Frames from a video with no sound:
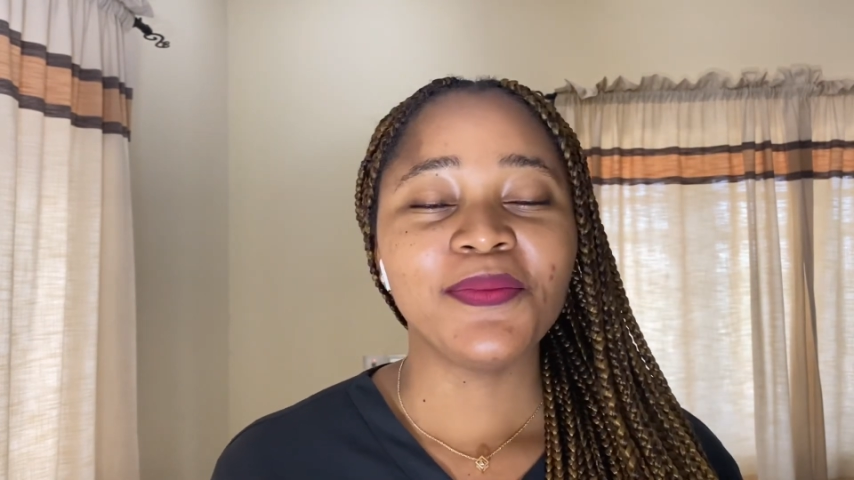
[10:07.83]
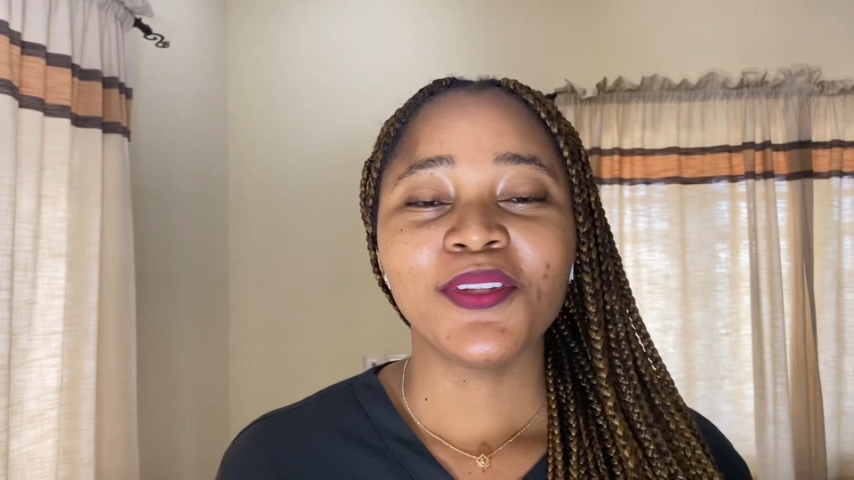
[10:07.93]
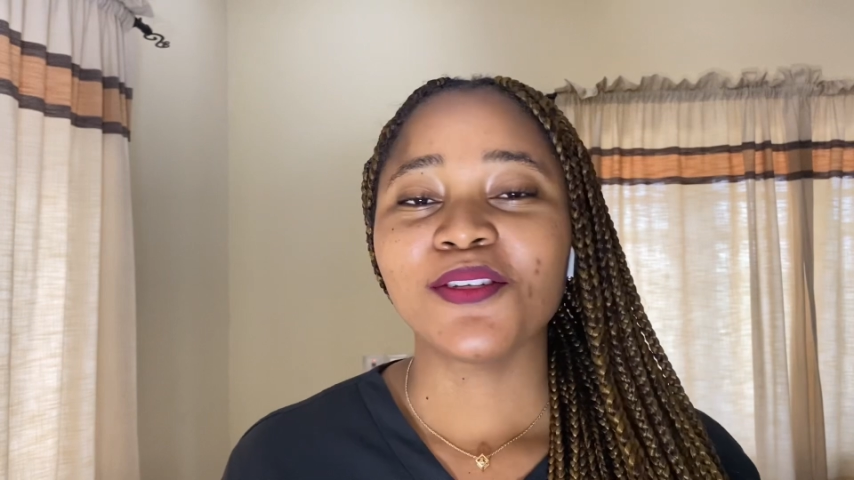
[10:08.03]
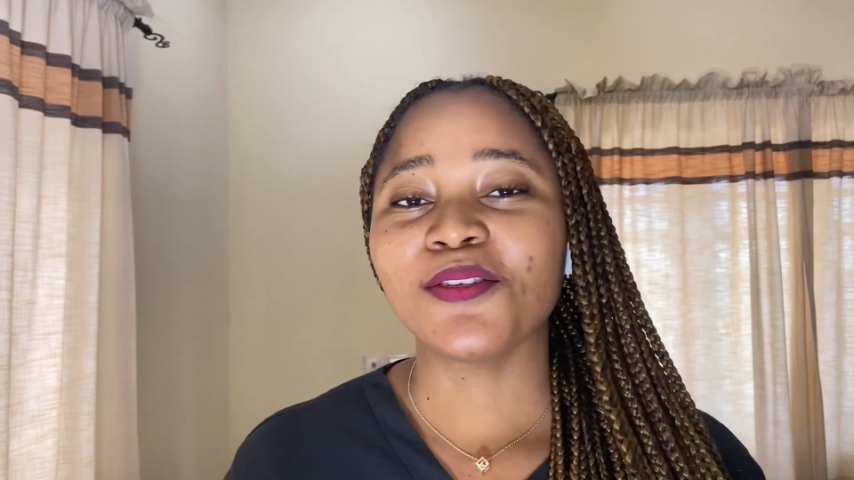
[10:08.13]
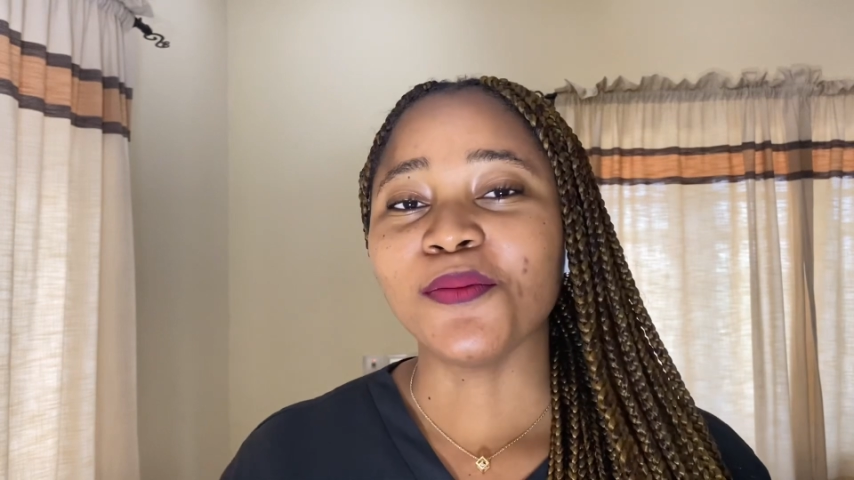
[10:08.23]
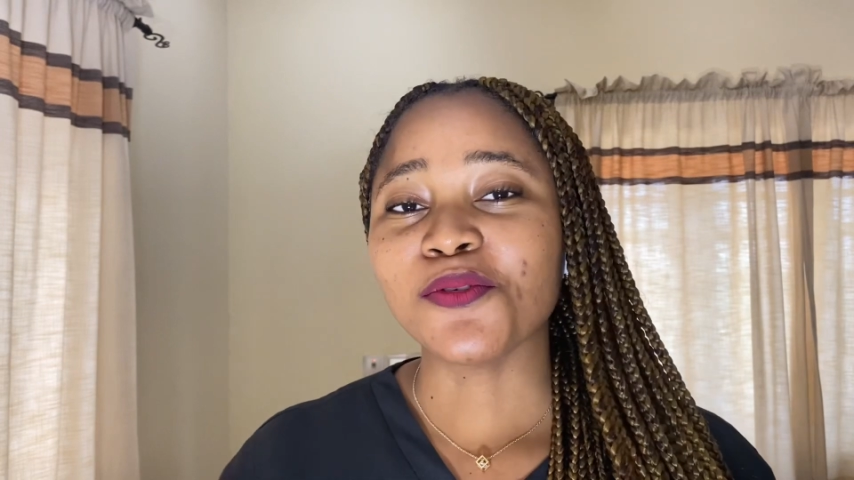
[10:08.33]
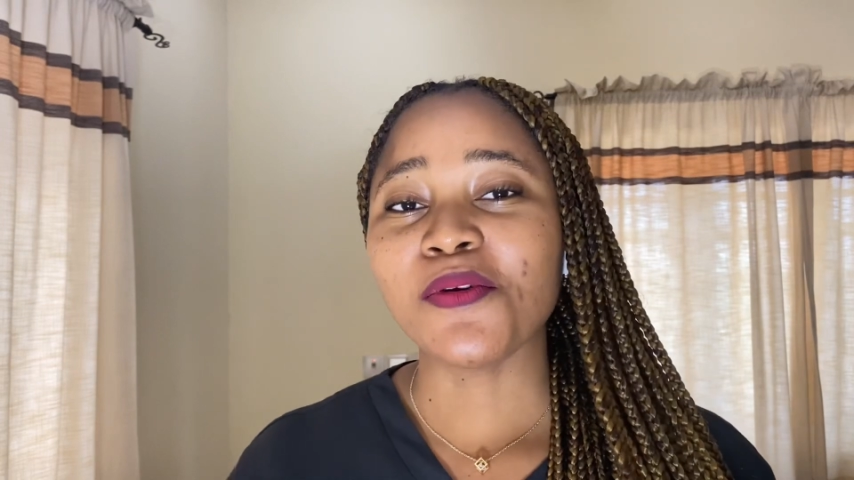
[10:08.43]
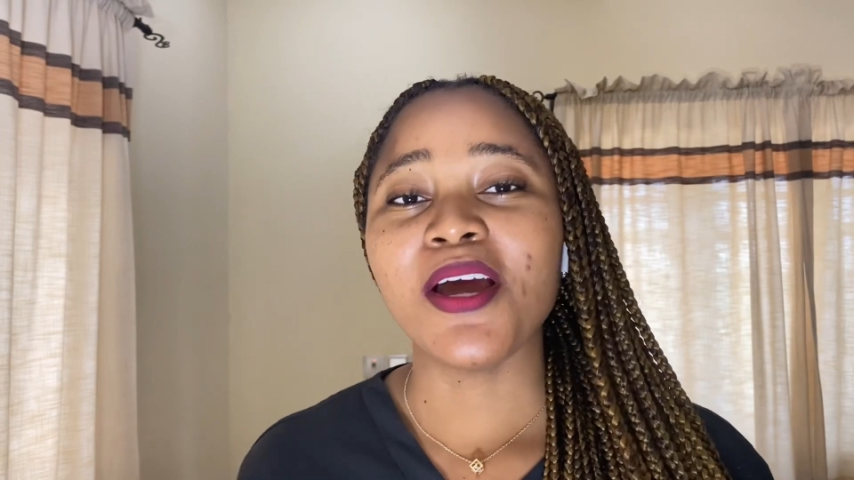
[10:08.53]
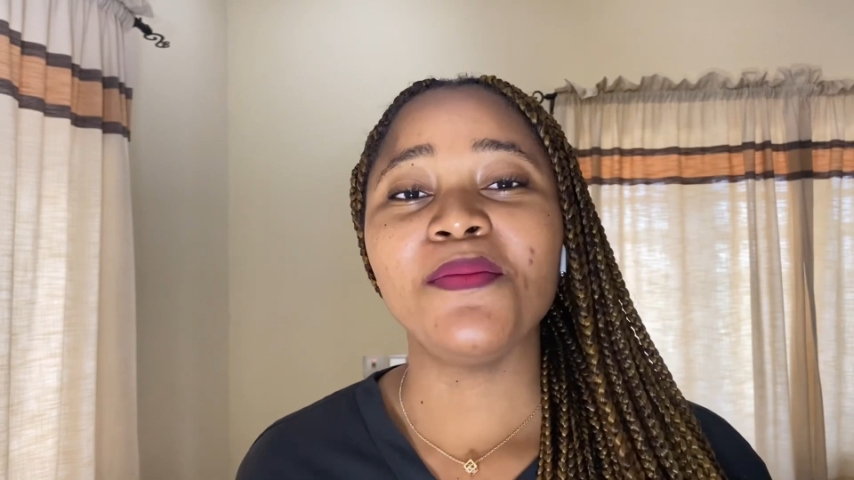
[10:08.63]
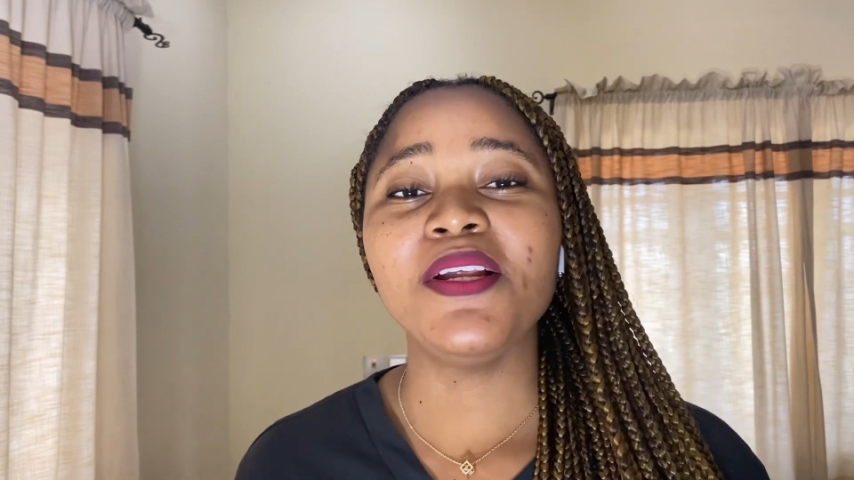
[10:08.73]

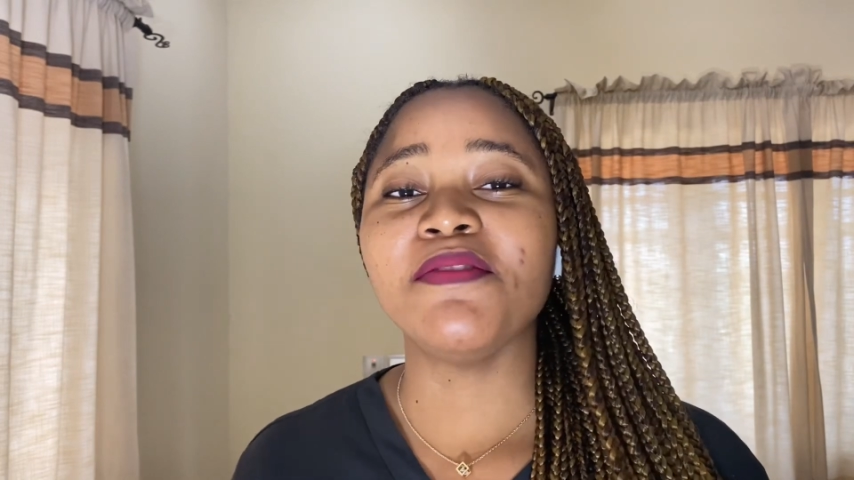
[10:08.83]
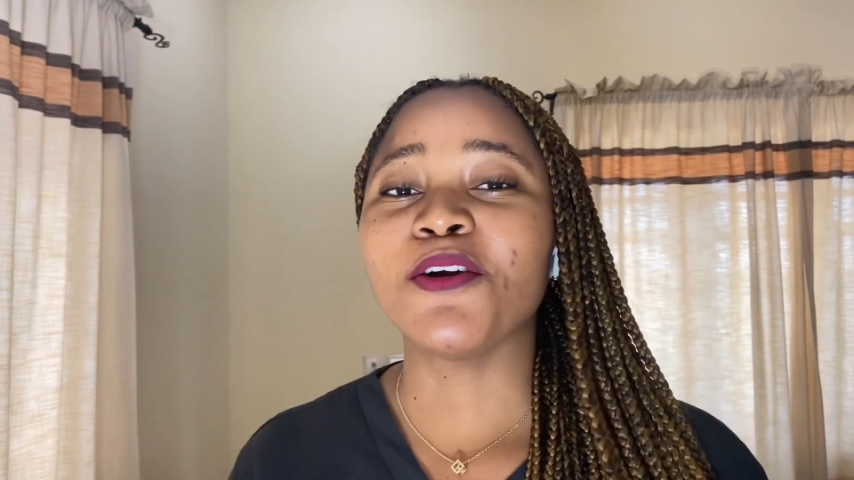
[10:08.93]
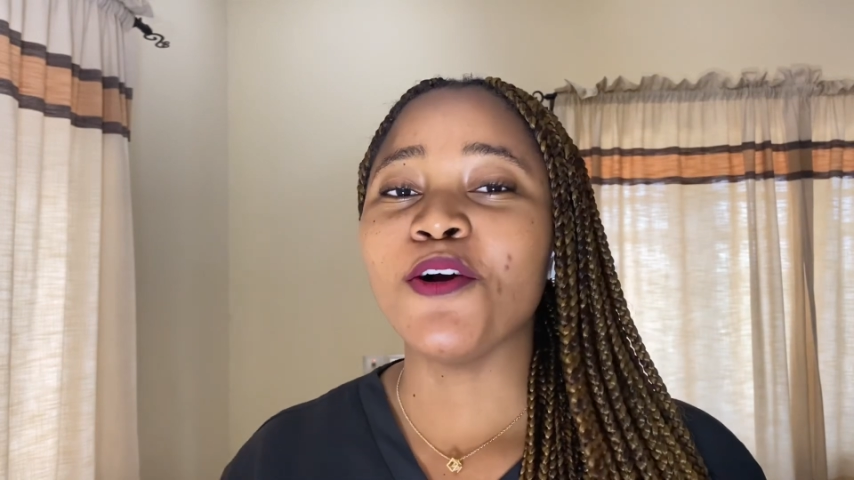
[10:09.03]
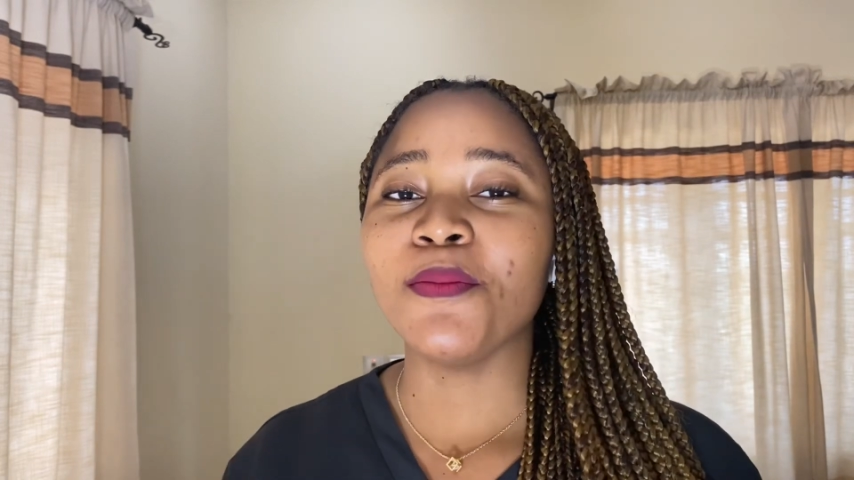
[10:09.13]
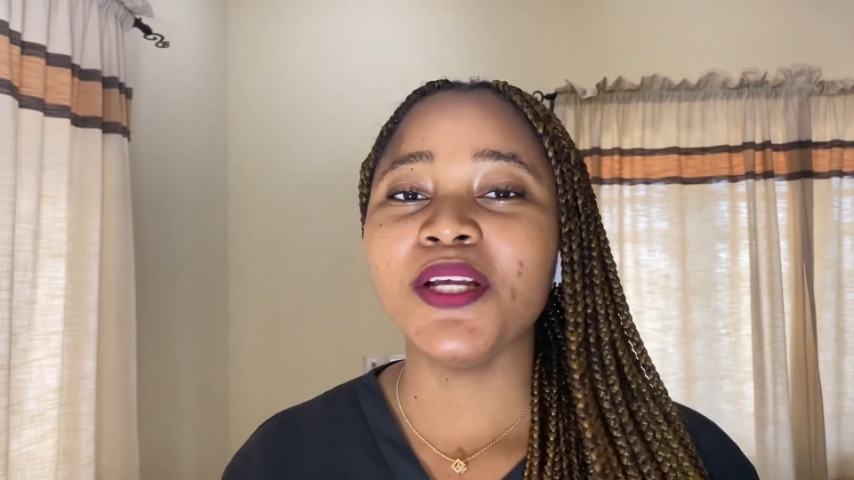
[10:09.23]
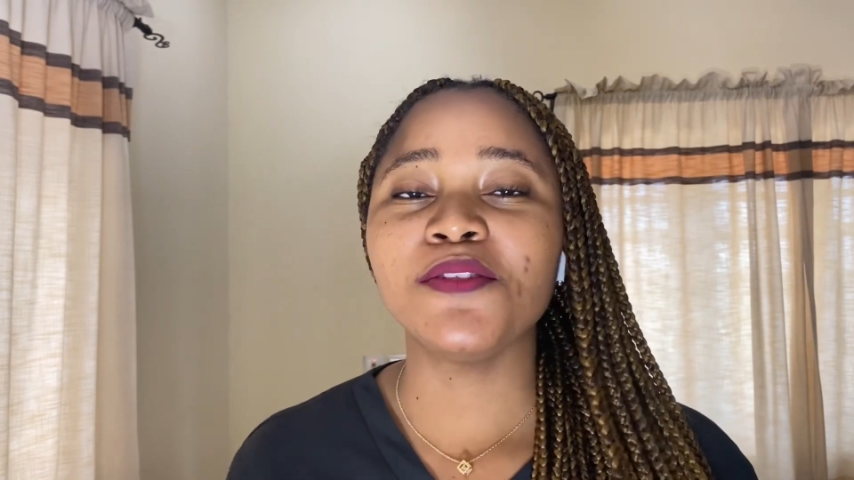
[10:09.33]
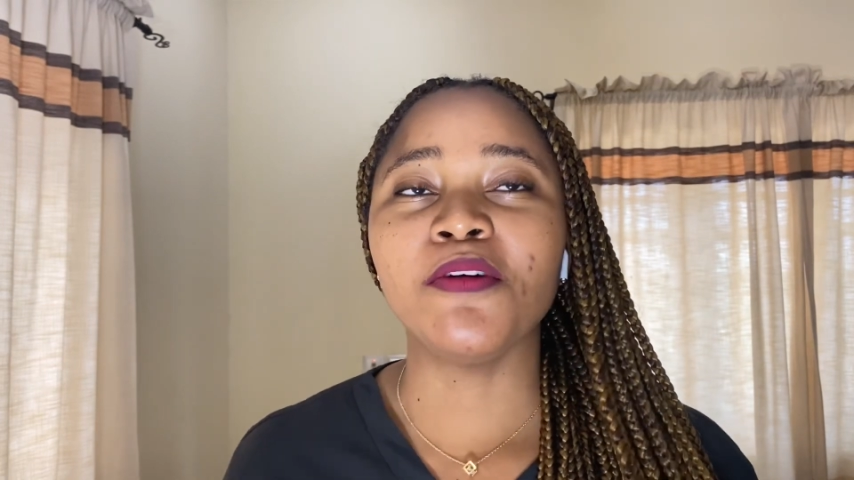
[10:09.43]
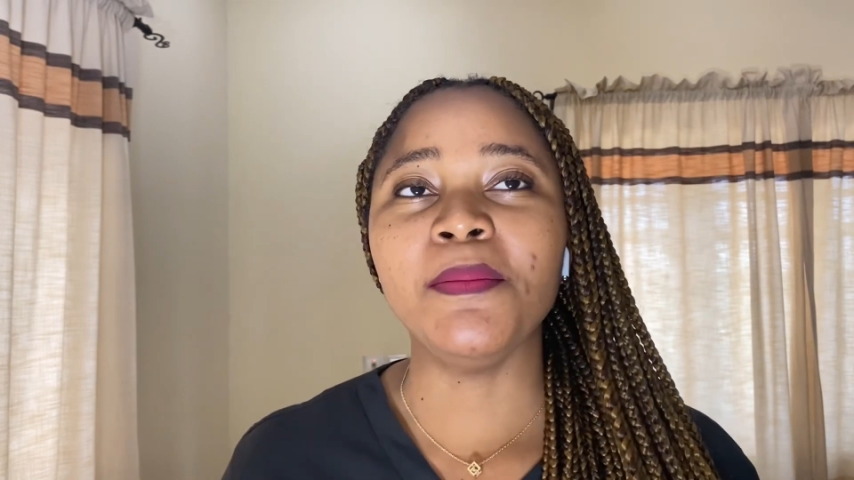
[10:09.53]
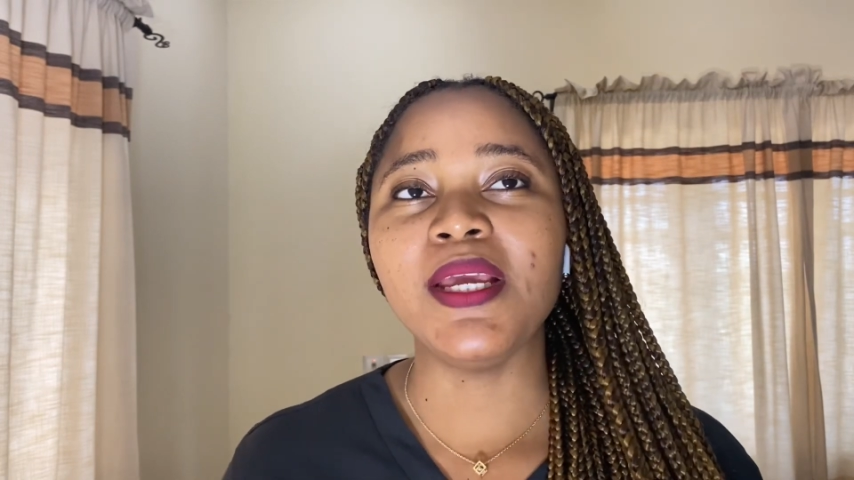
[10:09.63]
subscribe, leave a comment for me.